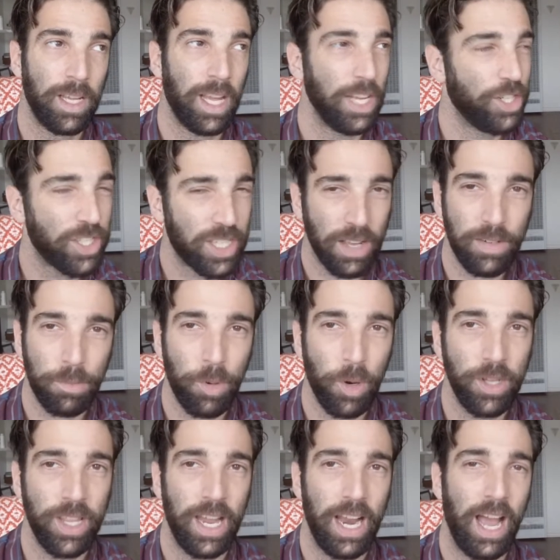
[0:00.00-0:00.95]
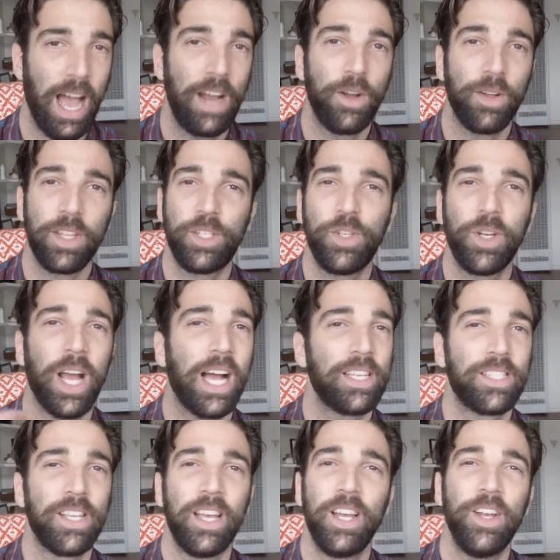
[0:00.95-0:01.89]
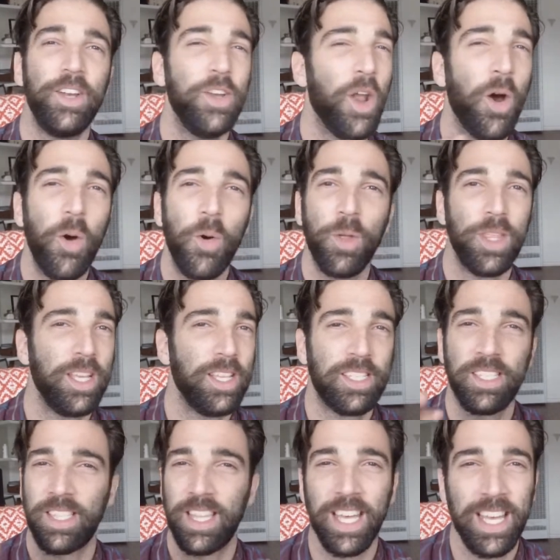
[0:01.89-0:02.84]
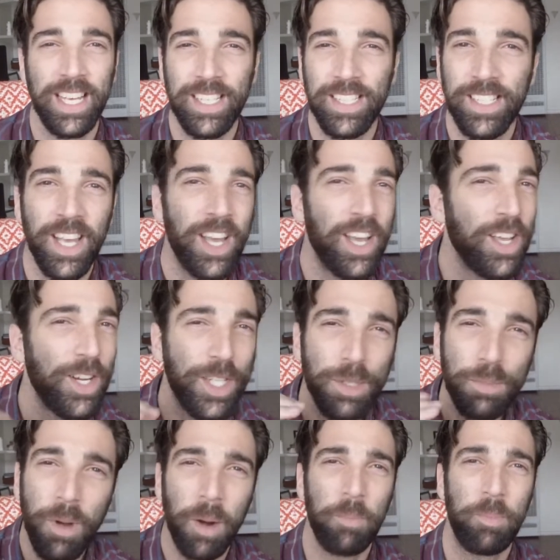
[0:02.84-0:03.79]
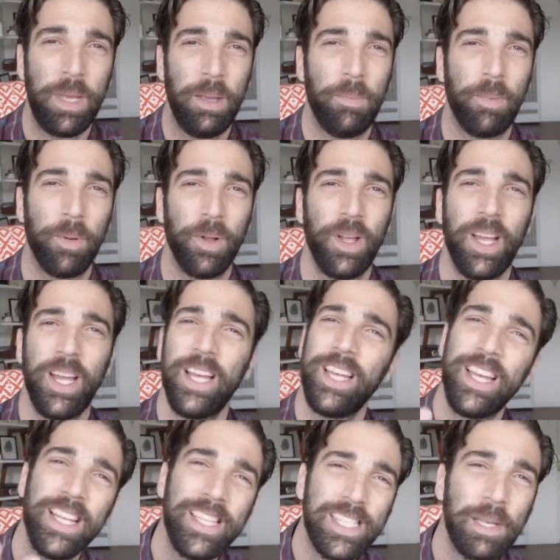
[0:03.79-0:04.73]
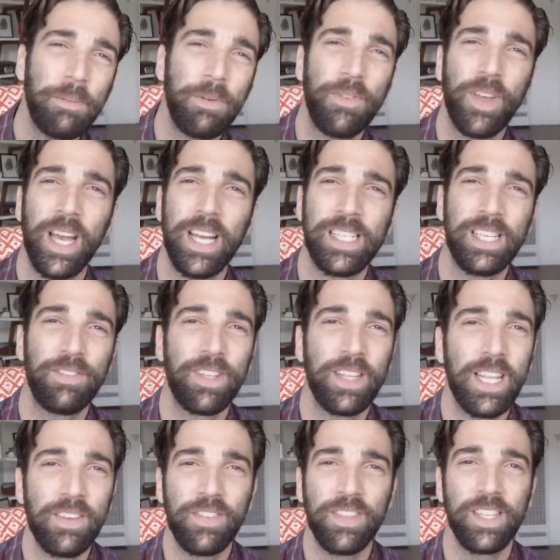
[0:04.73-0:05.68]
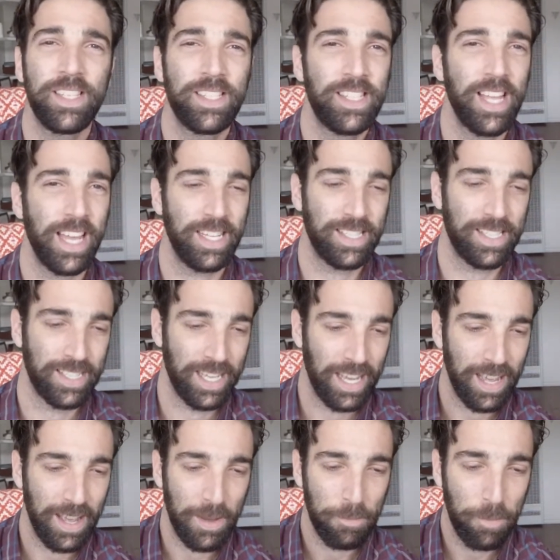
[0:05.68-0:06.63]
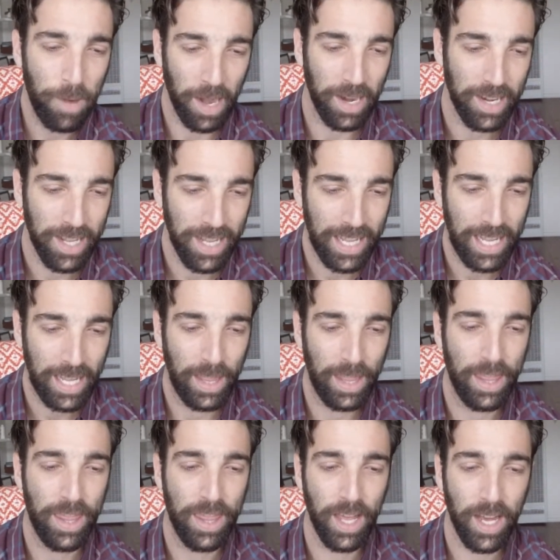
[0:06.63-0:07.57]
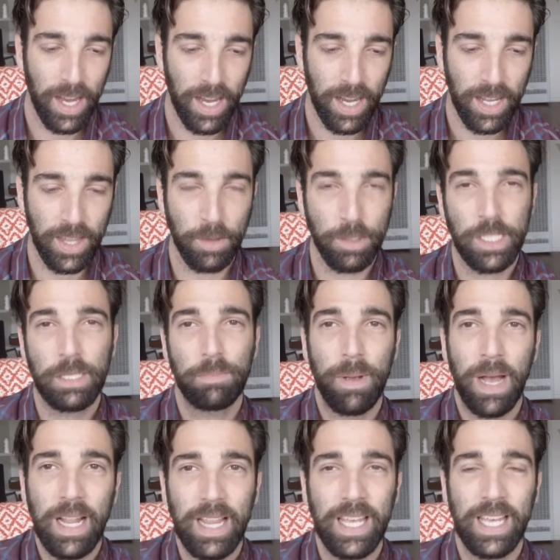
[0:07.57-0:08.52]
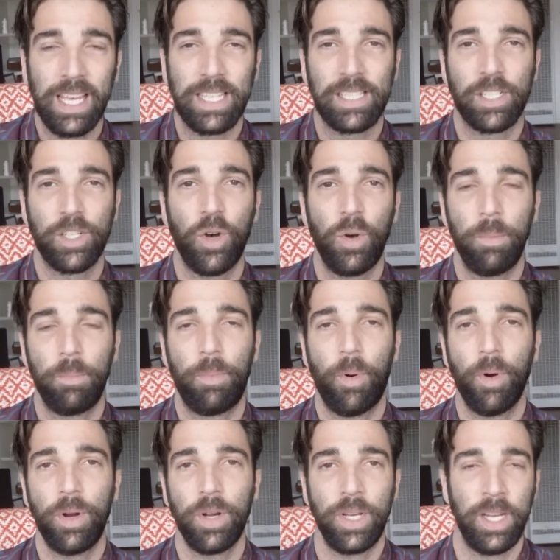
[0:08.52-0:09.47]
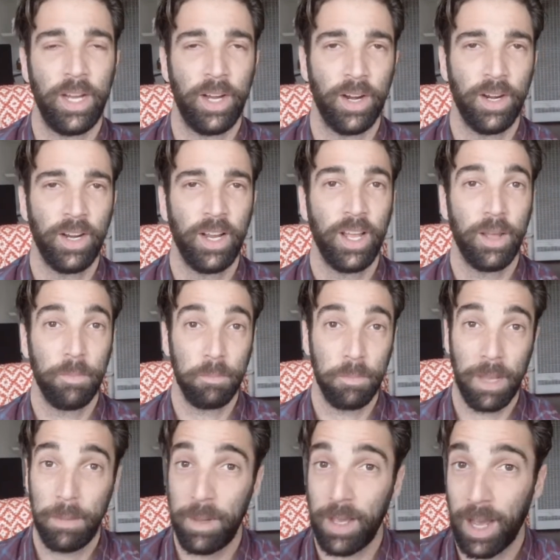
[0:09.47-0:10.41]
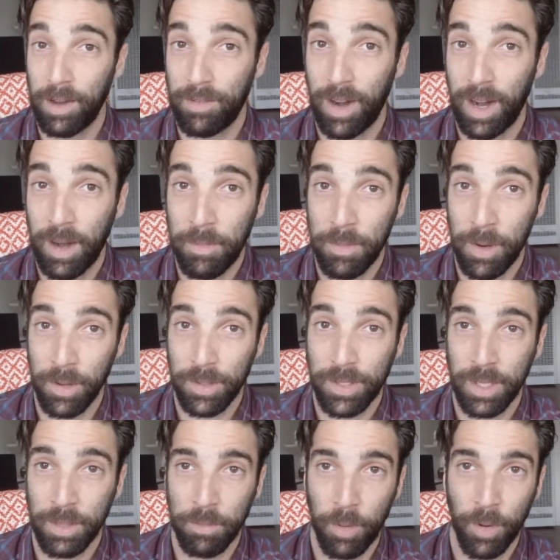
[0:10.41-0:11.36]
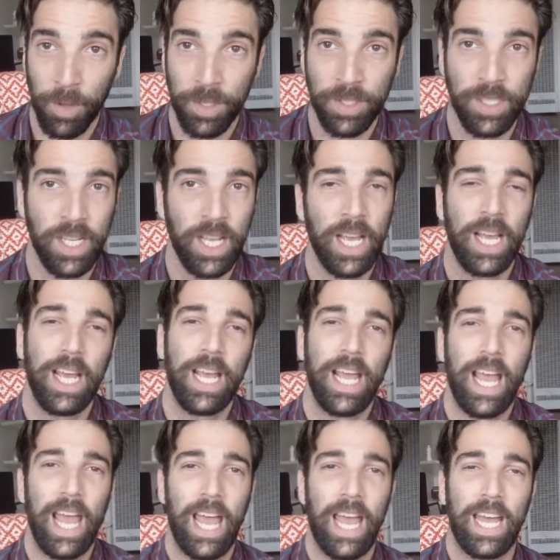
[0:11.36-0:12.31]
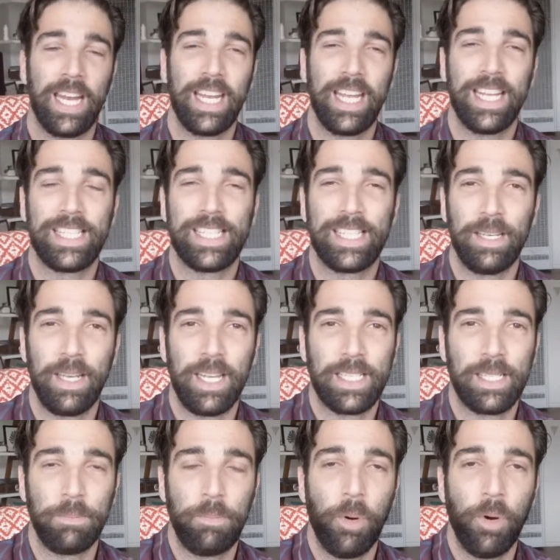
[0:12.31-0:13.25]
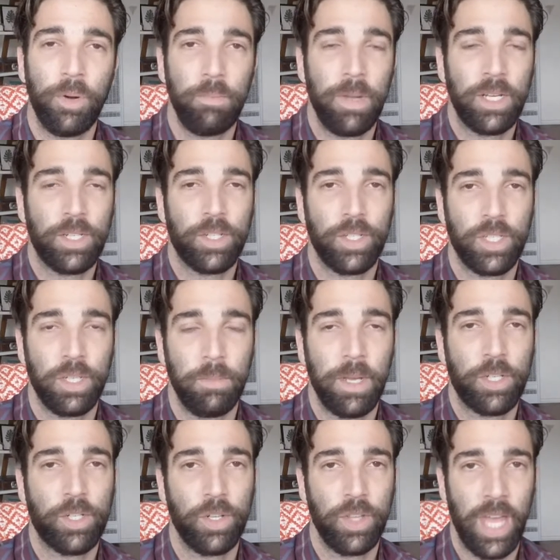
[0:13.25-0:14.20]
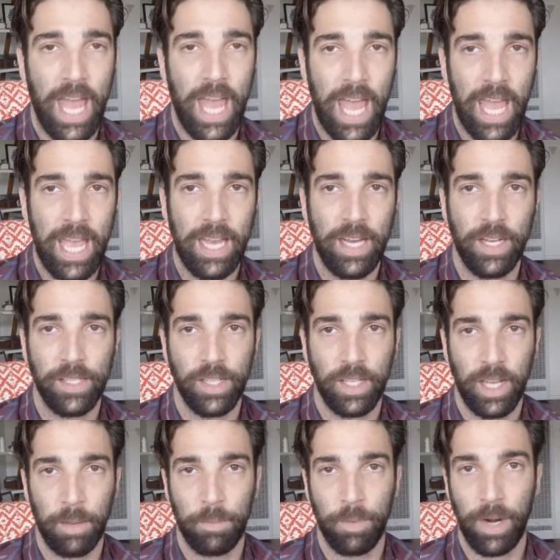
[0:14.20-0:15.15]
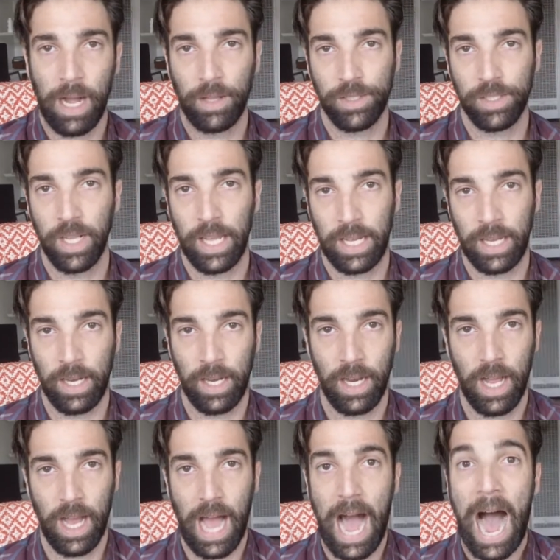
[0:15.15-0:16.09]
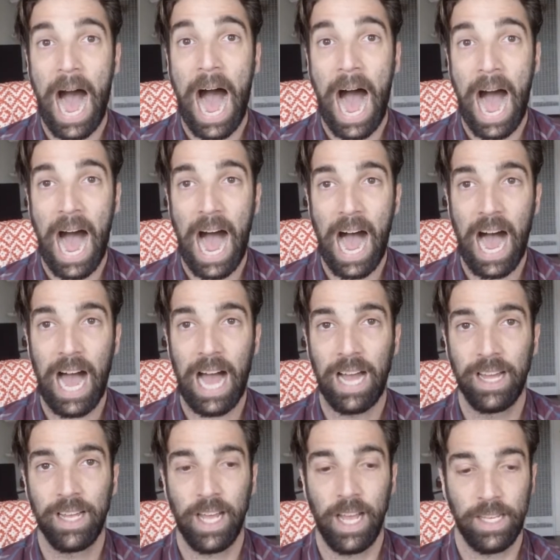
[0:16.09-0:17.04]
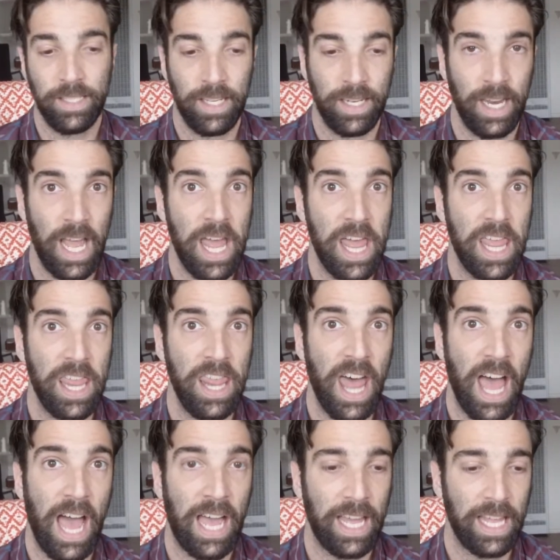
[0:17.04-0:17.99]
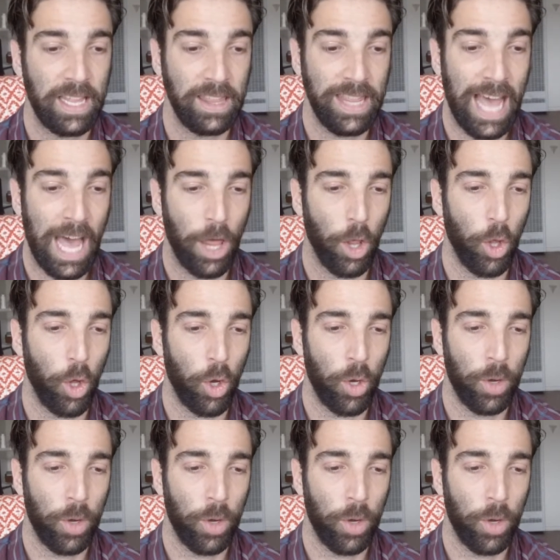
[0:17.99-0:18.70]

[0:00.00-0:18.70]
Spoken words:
Just had to point that out. I know that you guys know these things. You're smart people. And some of you guys even live in the States. But the spelling is so important here, maybe of utmost importance. And it's important to make sure that A doesn't get pronounced like an A, as in da, dalo.